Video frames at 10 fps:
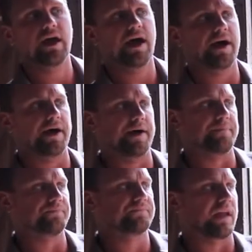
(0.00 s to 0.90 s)

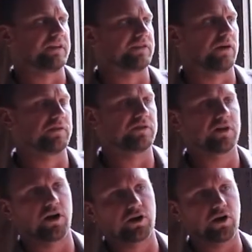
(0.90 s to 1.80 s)
And so if you
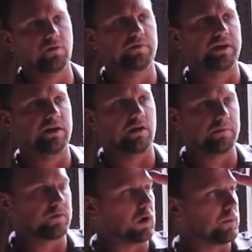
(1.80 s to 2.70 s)
saw our goat video
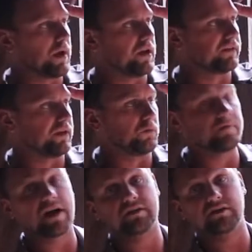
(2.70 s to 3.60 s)
on goat medicine,
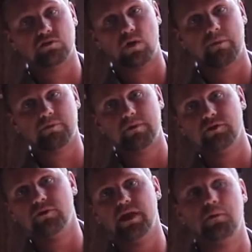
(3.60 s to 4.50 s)
we've actually swapped the way we're
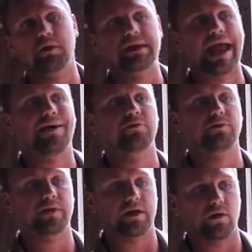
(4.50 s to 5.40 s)
doing that. We now
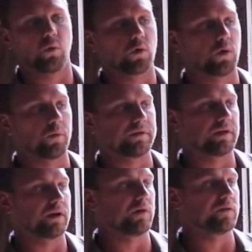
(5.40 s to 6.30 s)
do that oral with the
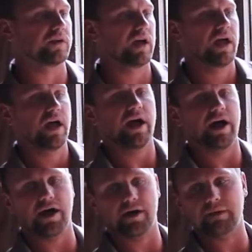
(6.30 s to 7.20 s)
goats.
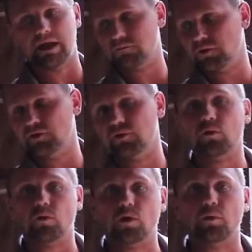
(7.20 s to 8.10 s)
And we'll do it
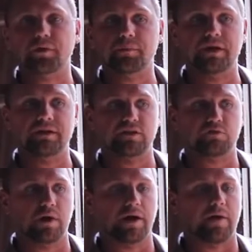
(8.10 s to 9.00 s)
oral with the pigs as
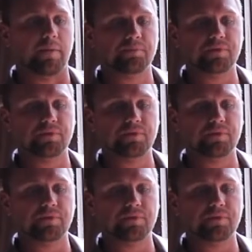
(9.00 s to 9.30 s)
well.